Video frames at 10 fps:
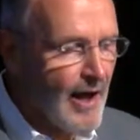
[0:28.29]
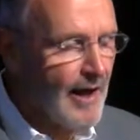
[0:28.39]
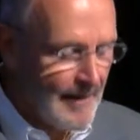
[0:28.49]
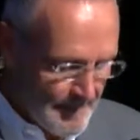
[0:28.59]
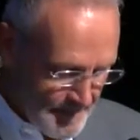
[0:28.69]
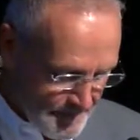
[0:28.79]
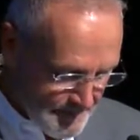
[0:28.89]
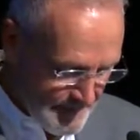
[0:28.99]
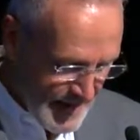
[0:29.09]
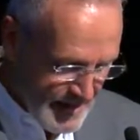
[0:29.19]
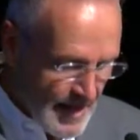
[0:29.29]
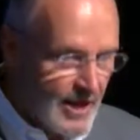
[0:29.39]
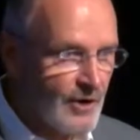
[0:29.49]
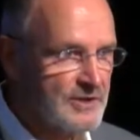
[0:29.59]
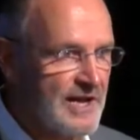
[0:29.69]
Um,
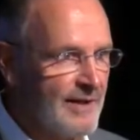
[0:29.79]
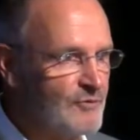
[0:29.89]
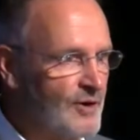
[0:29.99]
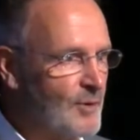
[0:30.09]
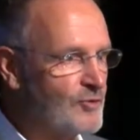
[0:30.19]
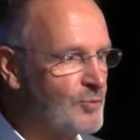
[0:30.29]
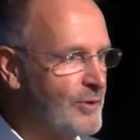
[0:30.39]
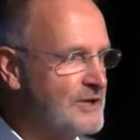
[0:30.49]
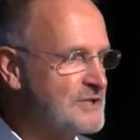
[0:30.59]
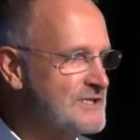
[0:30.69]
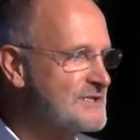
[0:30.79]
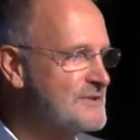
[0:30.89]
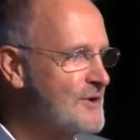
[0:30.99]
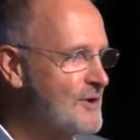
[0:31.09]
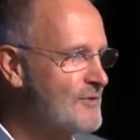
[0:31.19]
you know, time's our most precious
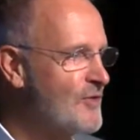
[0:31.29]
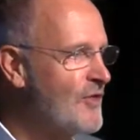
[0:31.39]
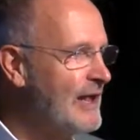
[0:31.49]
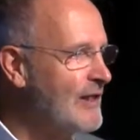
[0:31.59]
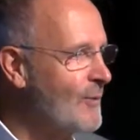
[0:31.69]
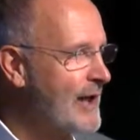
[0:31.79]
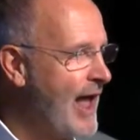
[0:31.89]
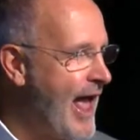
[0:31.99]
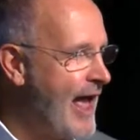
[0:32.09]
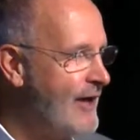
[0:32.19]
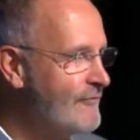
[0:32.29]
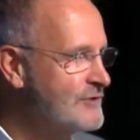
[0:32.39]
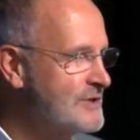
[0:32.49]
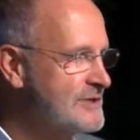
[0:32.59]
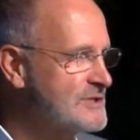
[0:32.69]
thing that we
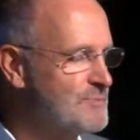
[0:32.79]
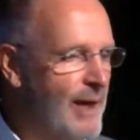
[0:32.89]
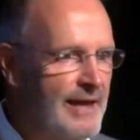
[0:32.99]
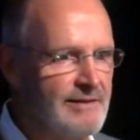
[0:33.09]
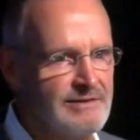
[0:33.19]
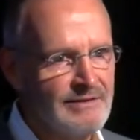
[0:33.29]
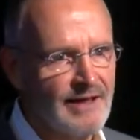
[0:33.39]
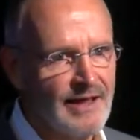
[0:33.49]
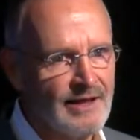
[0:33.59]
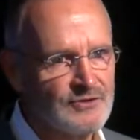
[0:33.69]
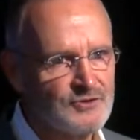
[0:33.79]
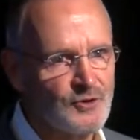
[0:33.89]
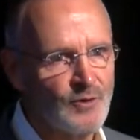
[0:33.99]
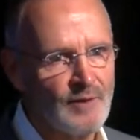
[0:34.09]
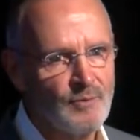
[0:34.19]
have to spend, and
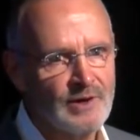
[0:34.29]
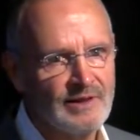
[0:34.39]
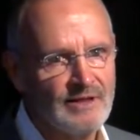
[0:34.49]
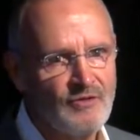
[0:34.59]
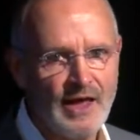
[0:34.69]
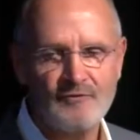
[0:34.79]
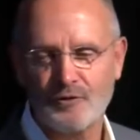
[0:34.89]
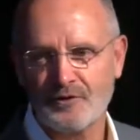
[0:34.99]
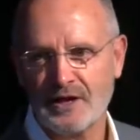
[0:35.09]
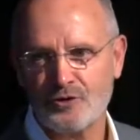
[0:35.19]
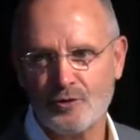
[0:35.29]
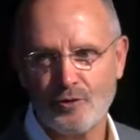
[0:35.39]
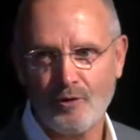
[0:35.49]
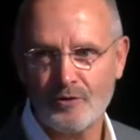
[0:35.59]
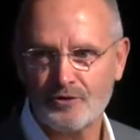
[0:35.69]
so I'm really thankful that
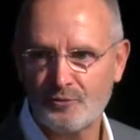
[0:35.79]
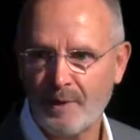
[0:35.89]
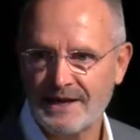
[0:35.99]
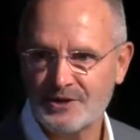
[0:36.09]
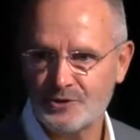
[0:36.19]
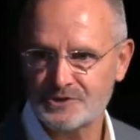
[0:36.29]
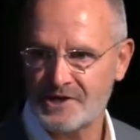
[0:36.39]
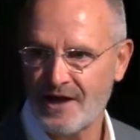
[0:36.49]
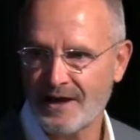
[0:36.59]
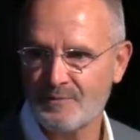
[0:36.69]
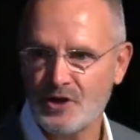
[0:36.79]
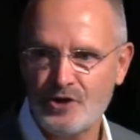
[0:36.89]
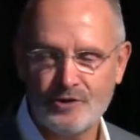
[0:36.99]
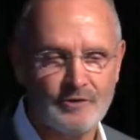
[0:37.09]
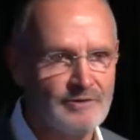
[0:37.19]
you're spending your time
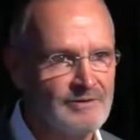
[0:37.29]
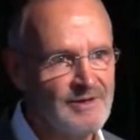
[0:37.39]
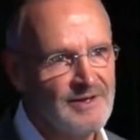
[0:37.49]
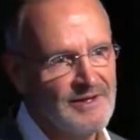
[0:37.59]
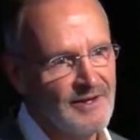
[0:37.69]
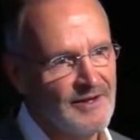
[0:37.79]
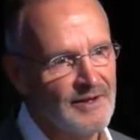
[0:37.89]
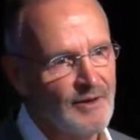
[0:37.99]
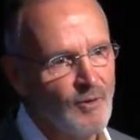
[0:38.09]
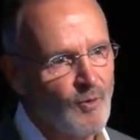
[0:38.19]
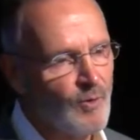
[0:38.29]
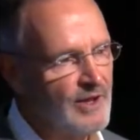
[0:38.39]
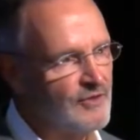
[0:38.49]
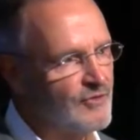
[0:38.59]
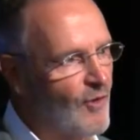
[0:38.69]
here uh,
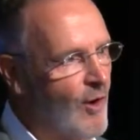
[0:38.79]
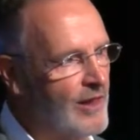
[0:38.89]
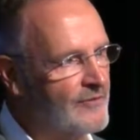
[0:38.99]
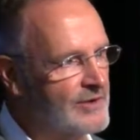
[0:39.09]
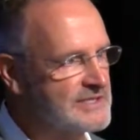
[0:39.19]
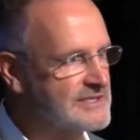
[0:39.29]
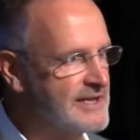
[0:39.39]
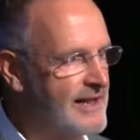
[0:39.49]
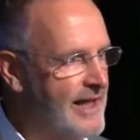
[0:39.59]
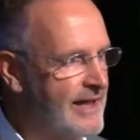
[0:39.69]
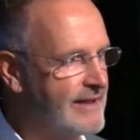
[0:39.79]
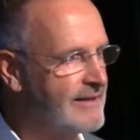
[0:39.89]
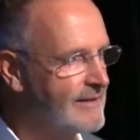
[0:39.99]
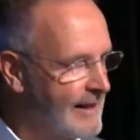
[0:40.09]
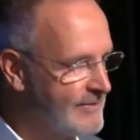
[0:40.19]
with all of us
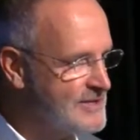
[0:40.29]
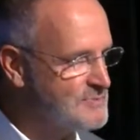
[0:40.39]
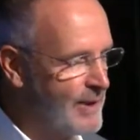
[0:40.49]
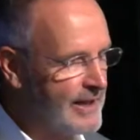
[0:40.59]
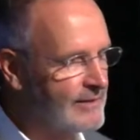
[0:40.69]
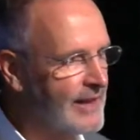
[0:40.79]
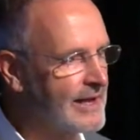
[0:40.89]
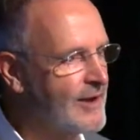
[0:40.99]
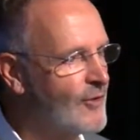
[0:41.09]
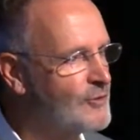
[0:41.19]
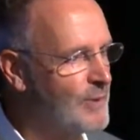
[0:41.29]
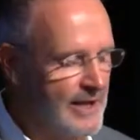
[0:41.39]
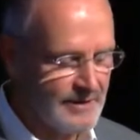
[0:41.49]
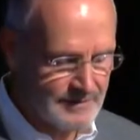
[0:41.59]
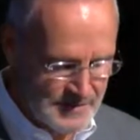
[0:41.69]
today at this panel and other
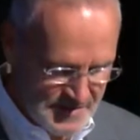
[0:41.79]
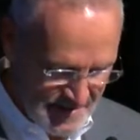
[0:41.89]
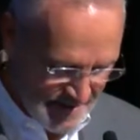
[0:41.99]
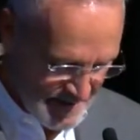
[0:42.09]
panels.